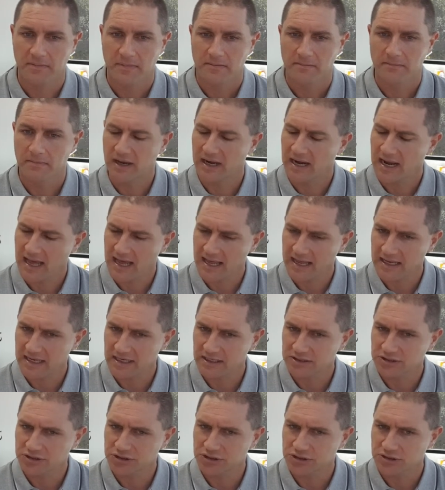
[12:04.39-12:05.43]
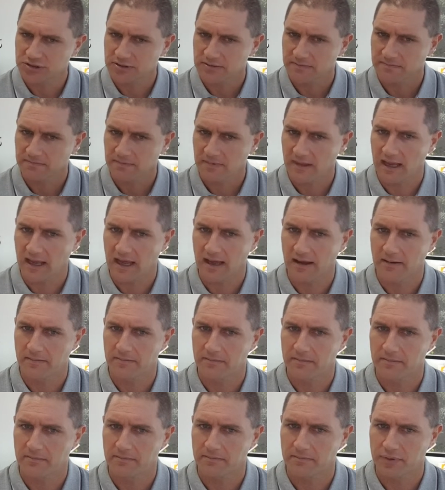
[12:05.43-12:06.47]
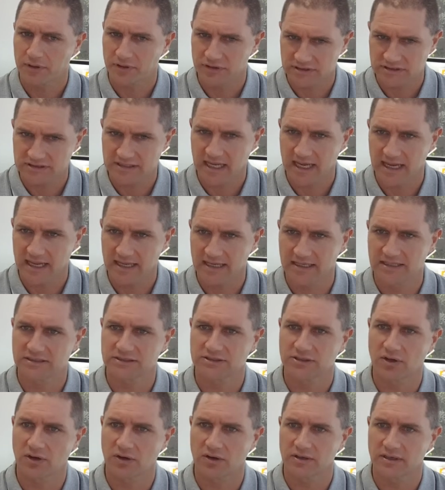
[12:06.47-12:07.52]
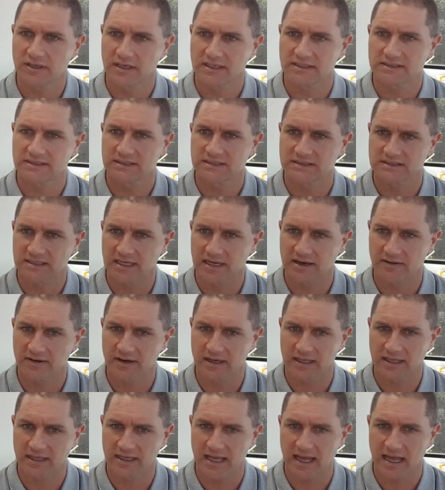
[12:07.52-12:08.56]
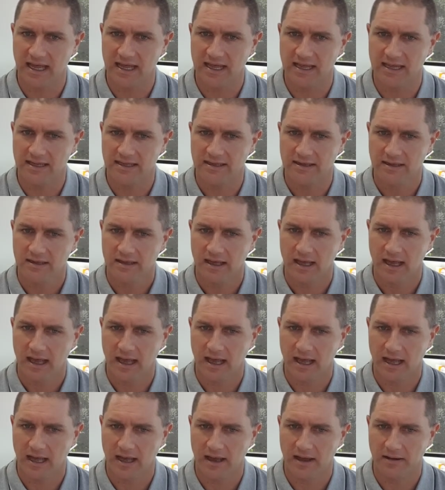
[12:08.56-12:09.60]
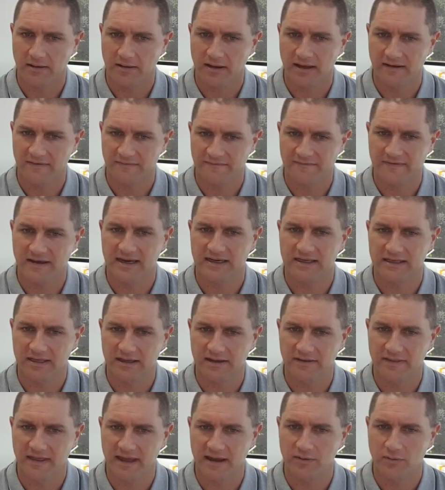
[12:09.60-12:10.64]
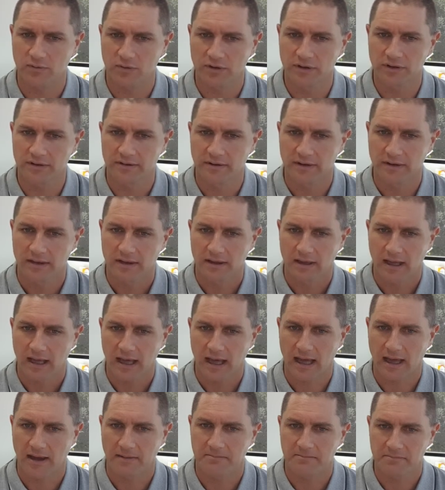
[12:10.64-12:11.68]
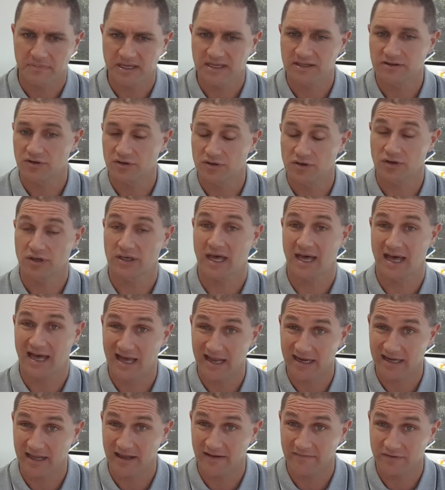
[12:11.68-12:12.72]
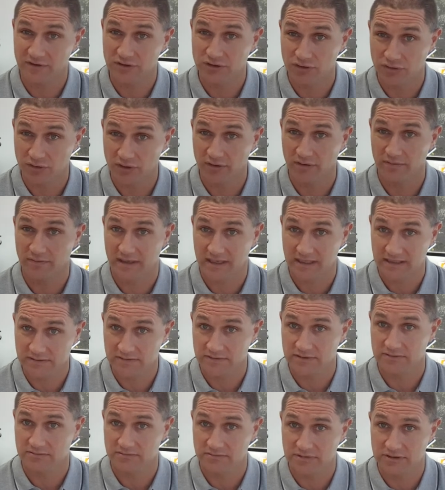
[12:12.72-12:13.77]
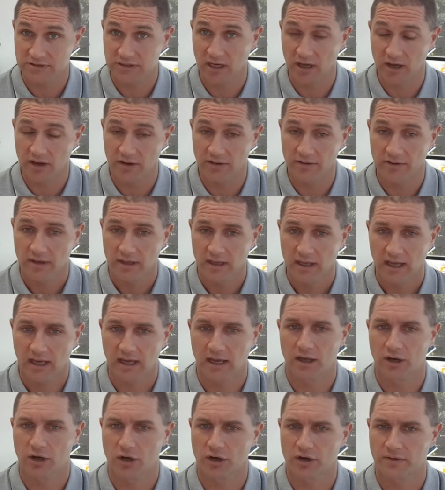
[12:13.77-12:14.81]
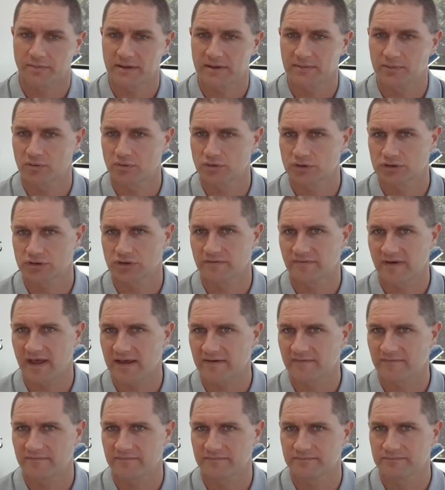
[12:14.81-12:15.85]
But age per se is not necessarily a factor that would mean that you can't have a joint replacement. So a lot of people sort of have